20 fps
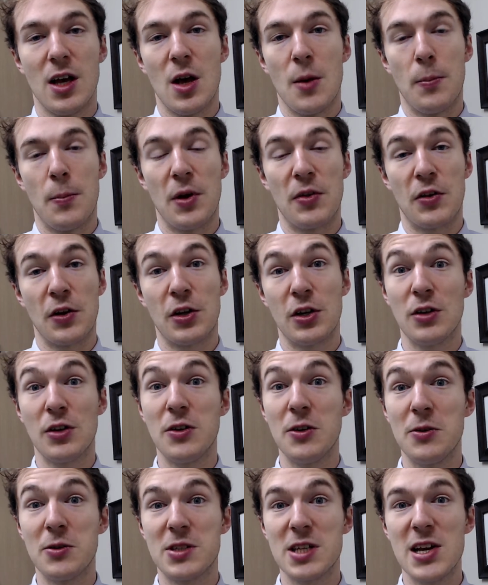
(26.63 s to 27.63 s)
But the good
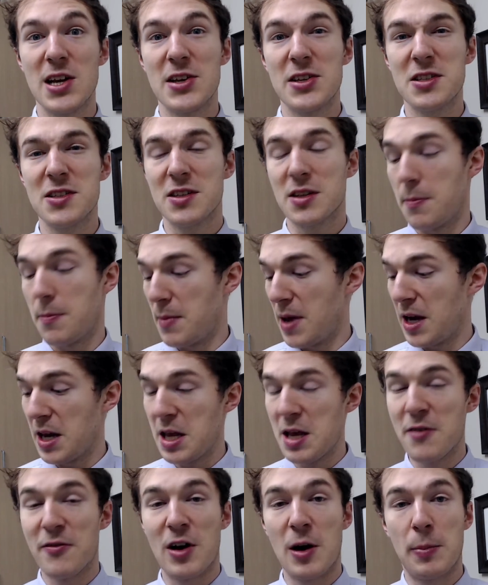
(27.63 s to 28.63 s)
news is, many
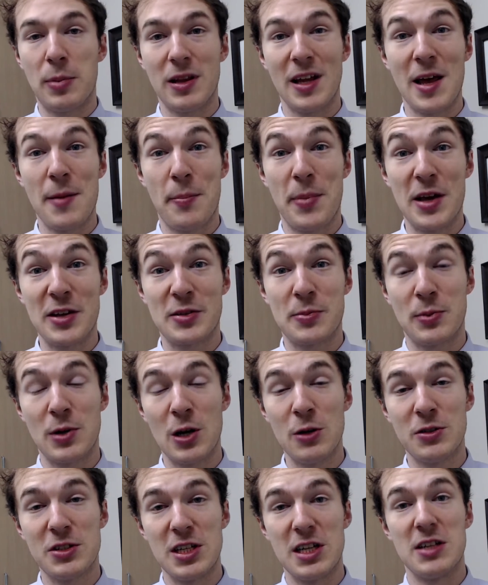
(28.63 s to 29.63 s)
of our plant-based
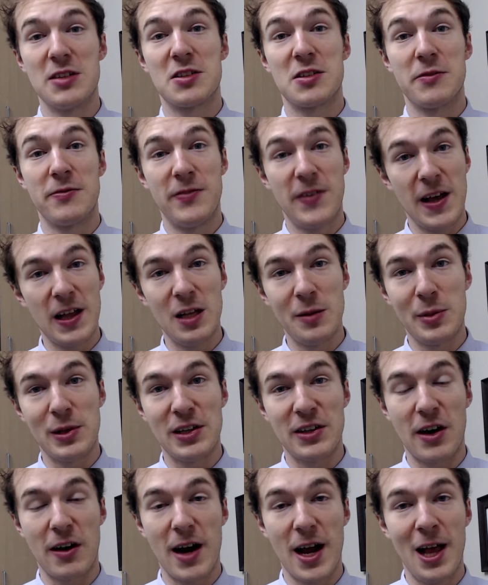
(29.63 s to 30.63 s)
proteins available in
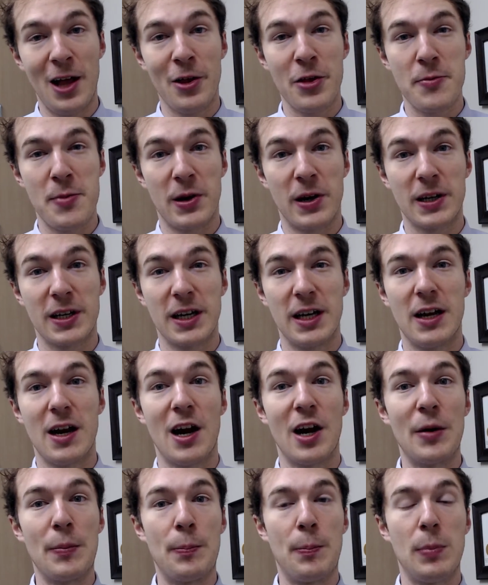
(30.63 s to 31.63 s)
our health market
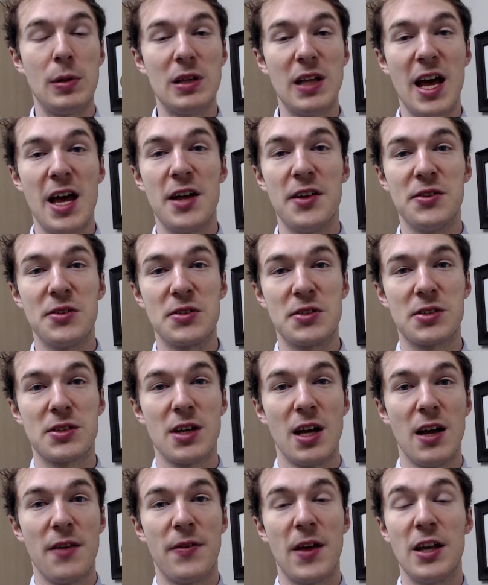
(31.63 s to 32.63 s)
are blends
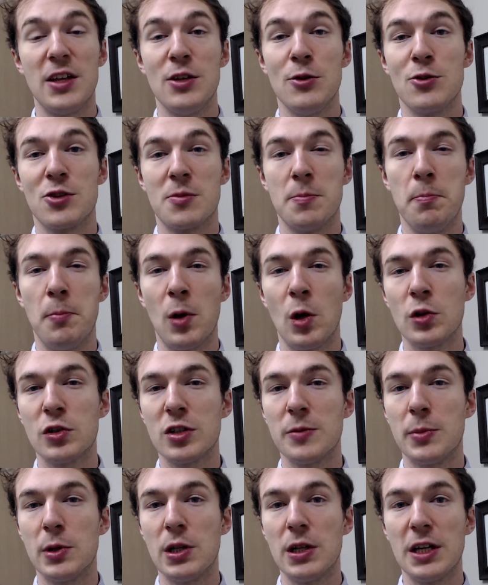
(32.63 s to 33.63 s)
that use
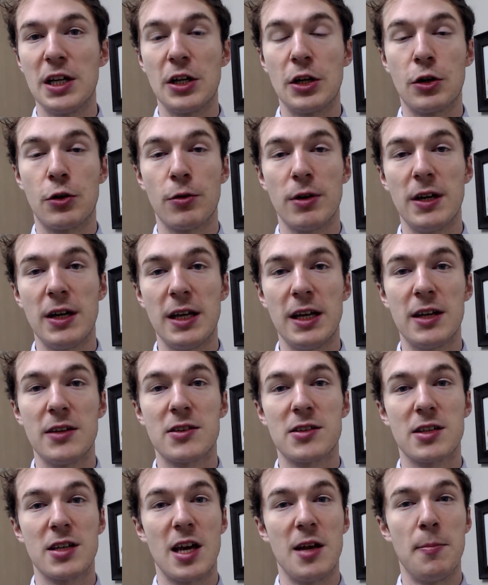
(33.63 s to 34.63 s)
multiple
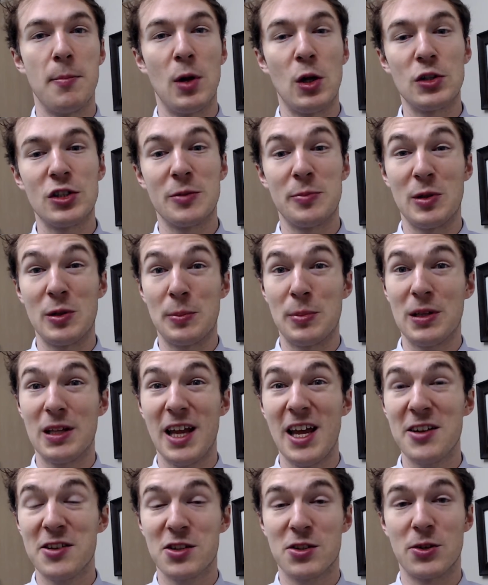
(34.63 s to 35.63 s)
ingredients and multiple
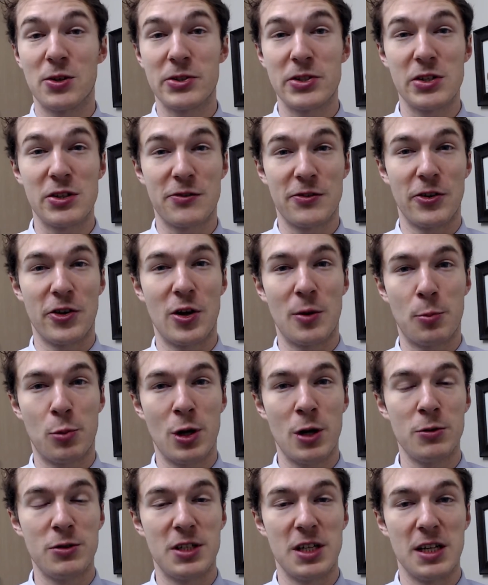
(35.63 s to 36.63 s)
plant sources for their
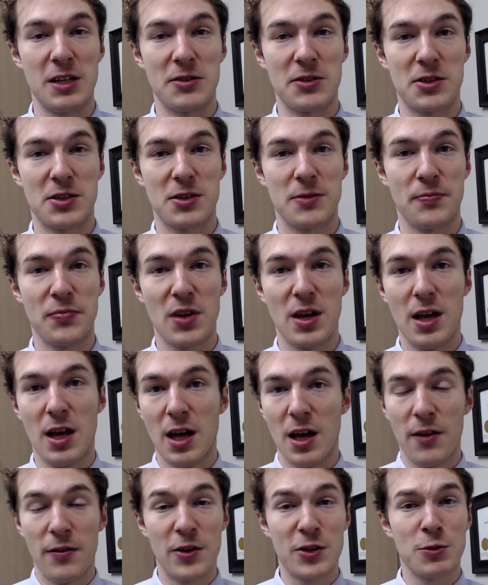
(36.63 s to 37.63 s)
proteins.
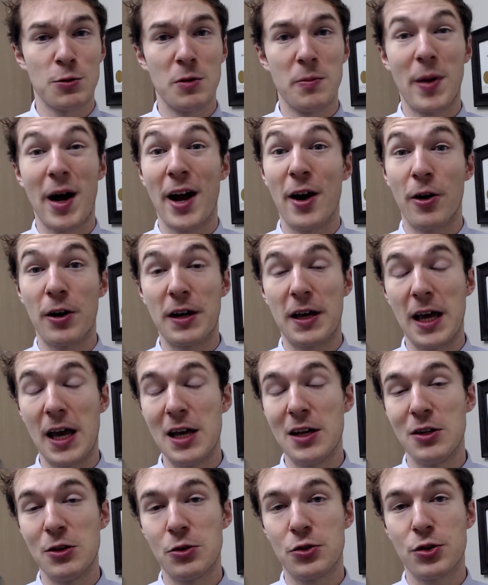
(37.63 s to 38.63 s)
This one by Orgain
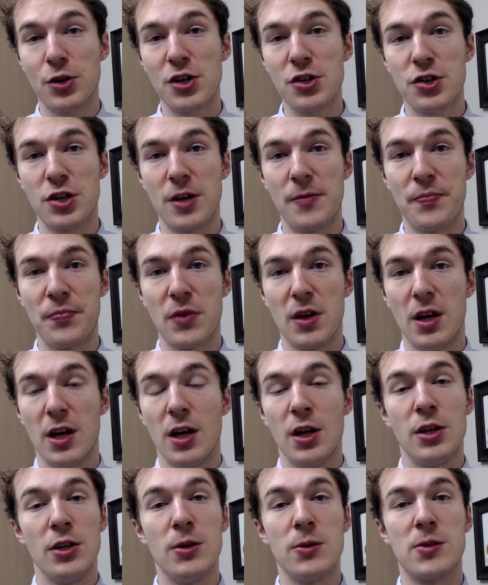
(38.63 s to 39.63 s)
Nutrition
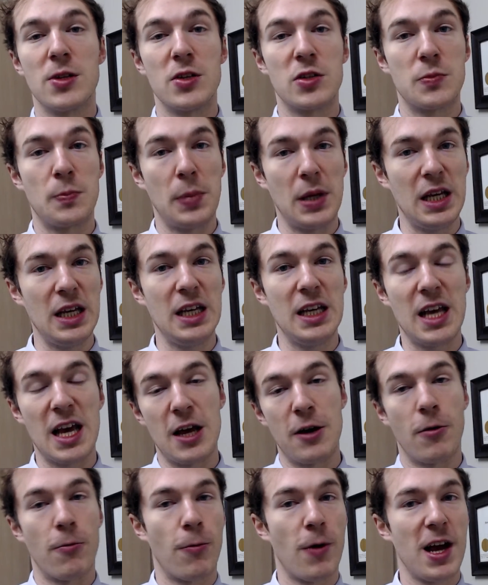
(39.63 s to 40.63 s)
uses pea
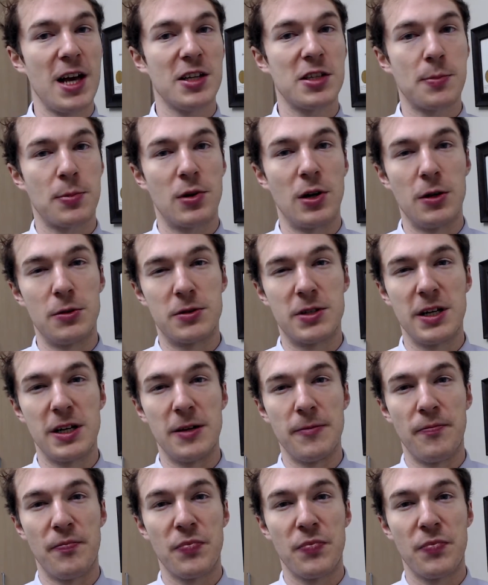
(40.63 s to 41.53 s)
and rice protein.